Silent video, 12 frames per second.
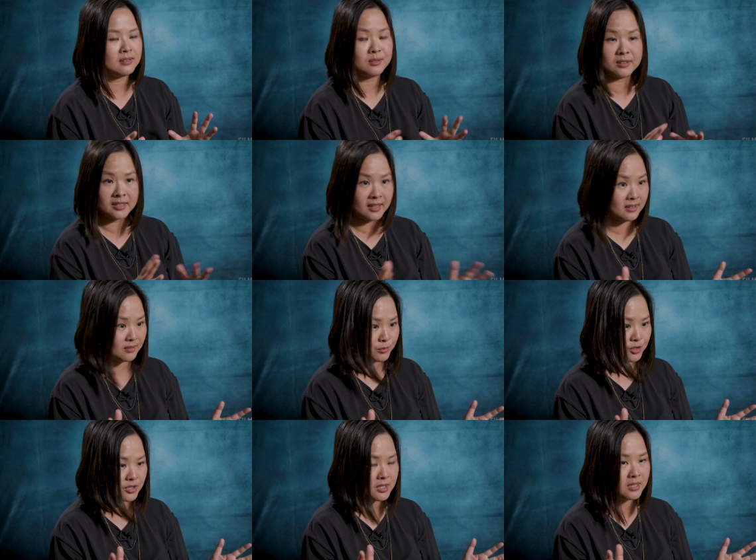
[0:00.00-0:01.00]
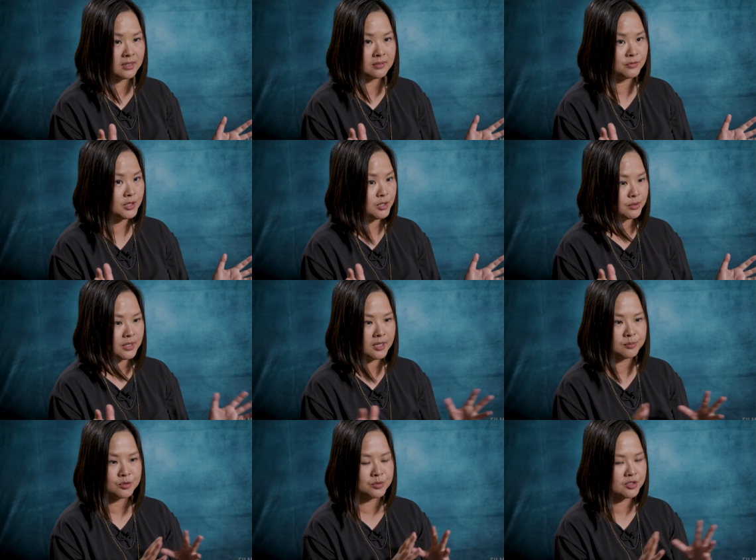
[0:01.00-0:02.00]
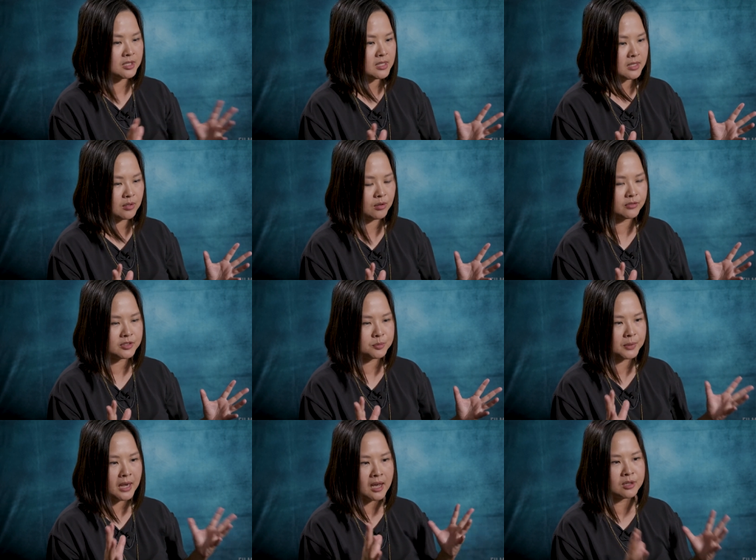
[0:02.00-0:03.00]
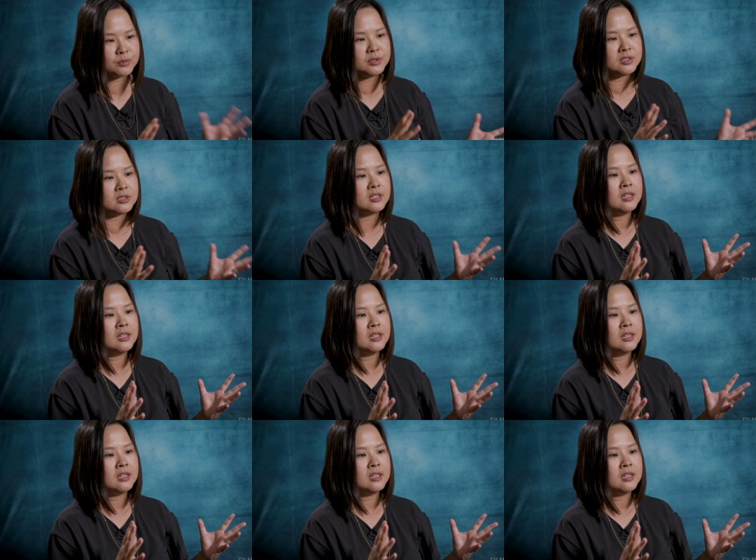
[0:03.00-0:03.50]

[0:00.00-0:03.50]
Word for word: And again, we're seeing it in video games, we're seeing it in all of this, but how do we,